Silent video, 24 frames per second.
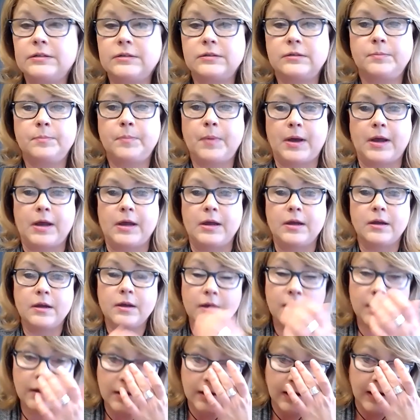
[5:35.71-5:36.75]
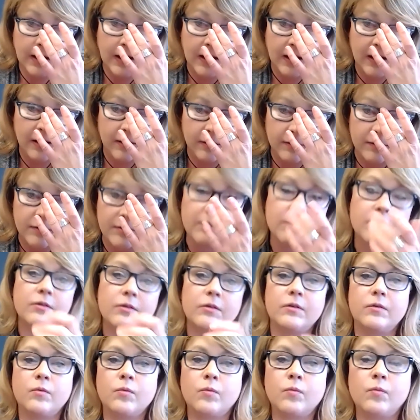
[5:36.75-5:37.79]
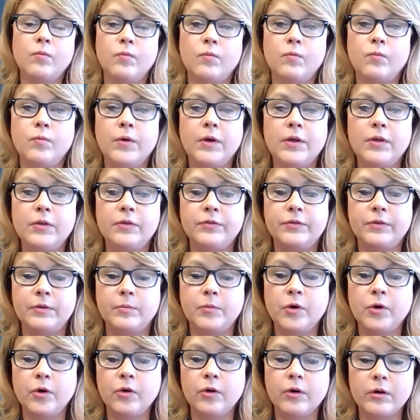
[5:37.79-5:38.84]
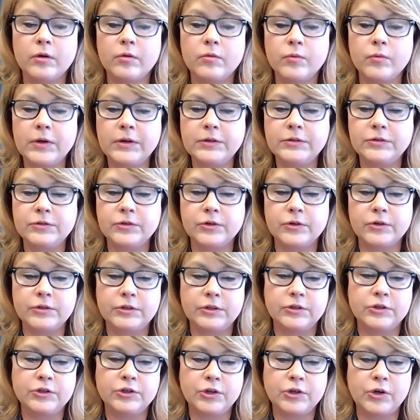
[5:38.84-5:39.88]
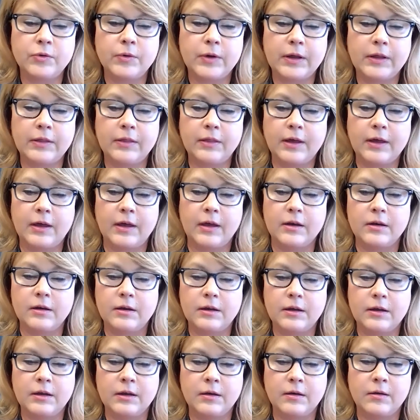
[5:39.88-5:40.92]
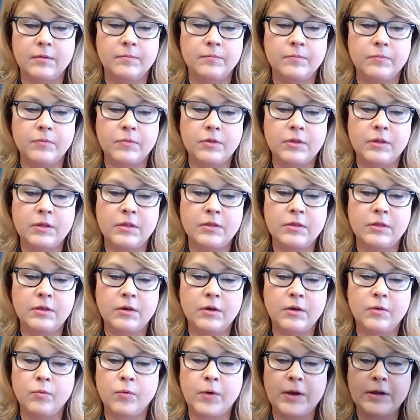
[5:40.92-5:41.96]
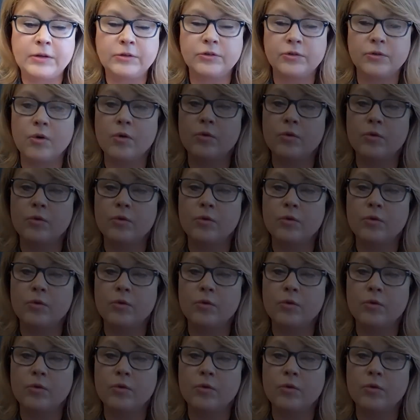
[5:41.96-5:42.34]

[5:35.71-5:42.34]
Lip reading: spike. And with some current research, it's showing that the rates are